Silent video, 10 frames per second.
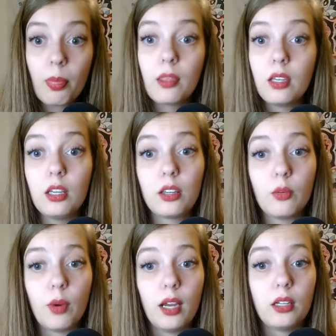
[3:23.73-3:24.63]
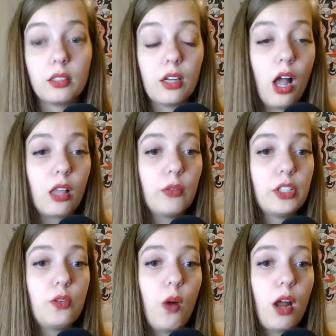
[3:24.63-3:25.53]
Either way, call it
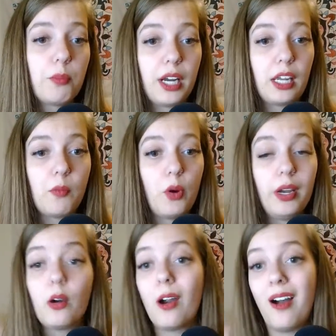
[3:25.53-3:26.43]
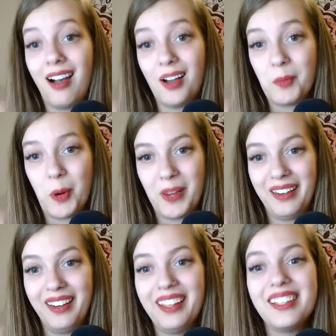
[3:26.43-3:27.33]
what you want, breaking point or aha
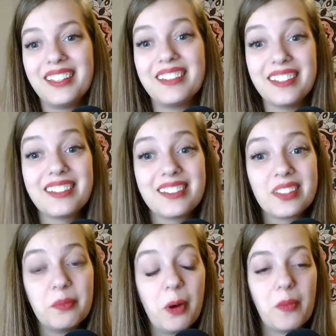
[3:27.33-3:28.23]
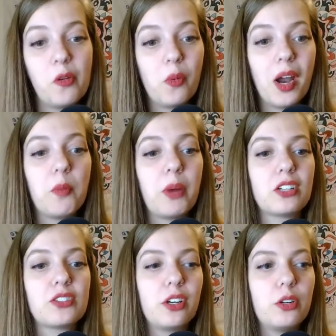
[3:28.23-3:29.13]
moment, this is the moment where a
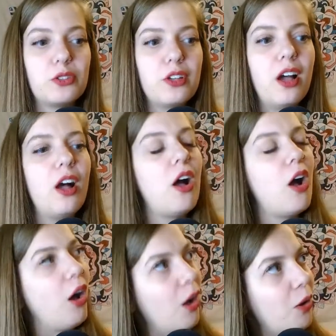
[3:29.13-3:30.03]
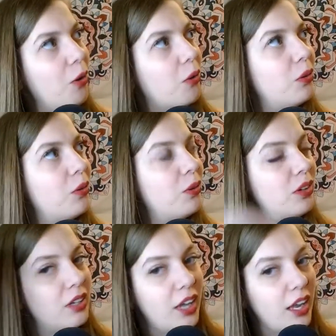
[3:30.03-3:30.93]
person goes, oh,
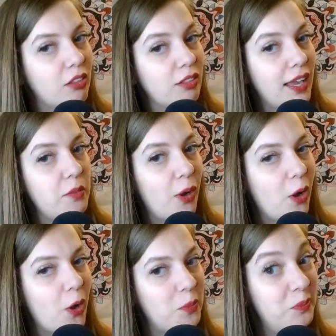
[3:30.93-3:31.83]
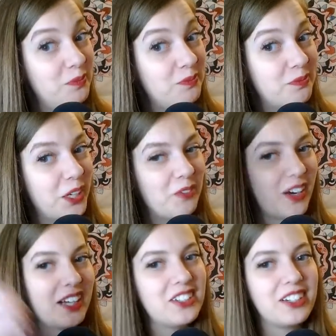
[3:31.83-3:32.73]
and a light bulb pretty
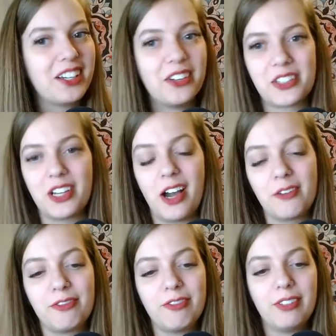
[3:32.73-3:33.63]
much goes off.